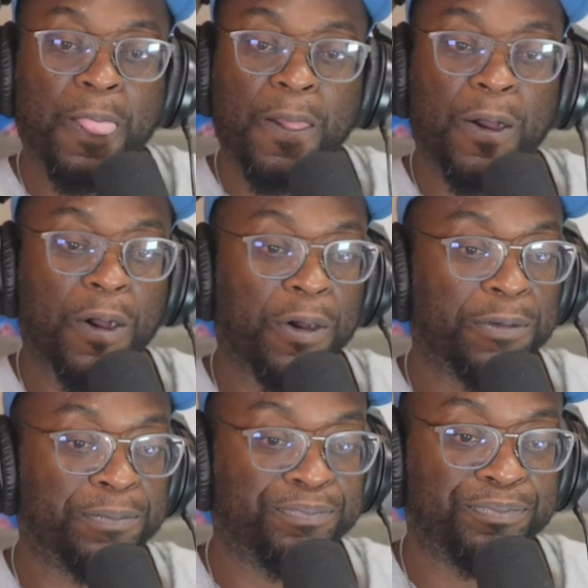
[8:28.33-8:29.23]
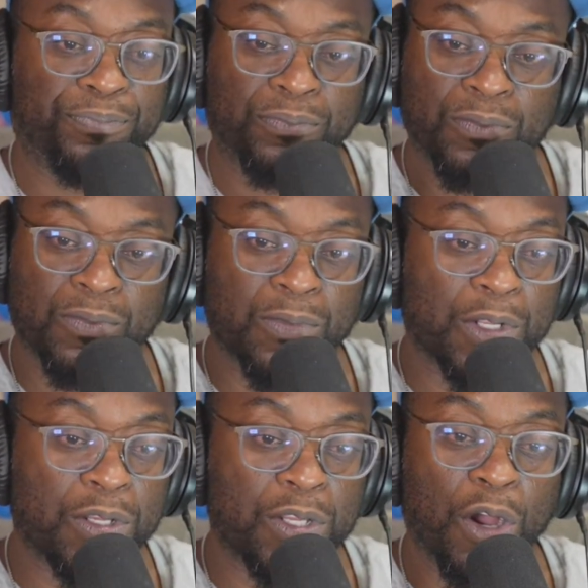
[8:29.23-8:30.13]

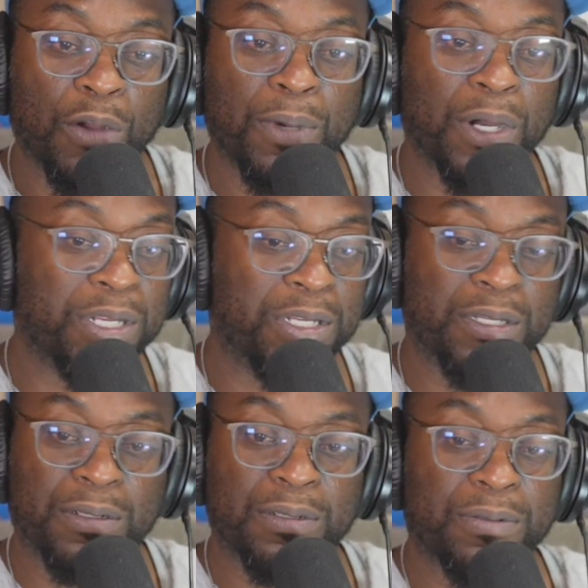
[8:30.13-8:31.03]
Young Money.